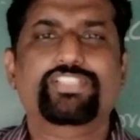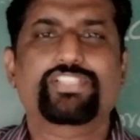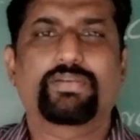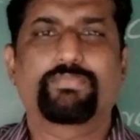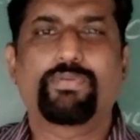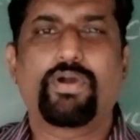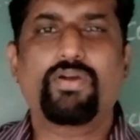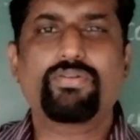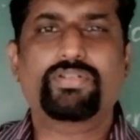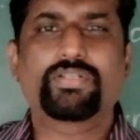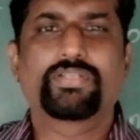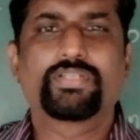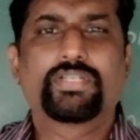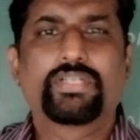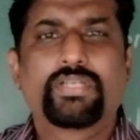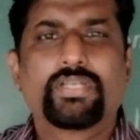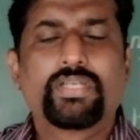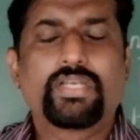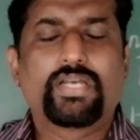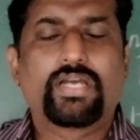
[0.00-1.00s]
about
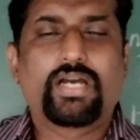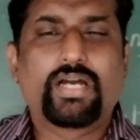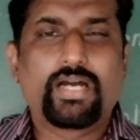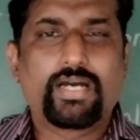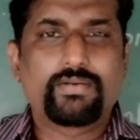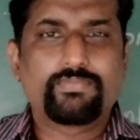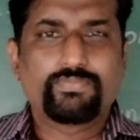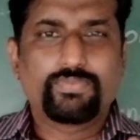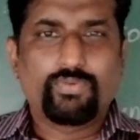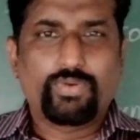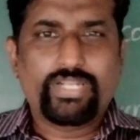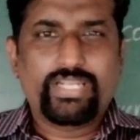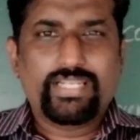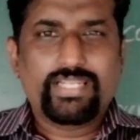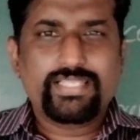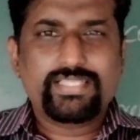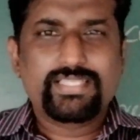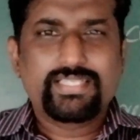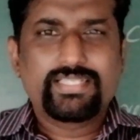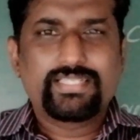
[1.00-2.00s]
uh, what it
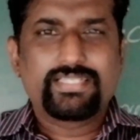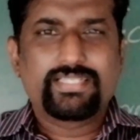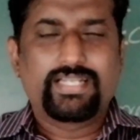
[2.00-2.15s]
is,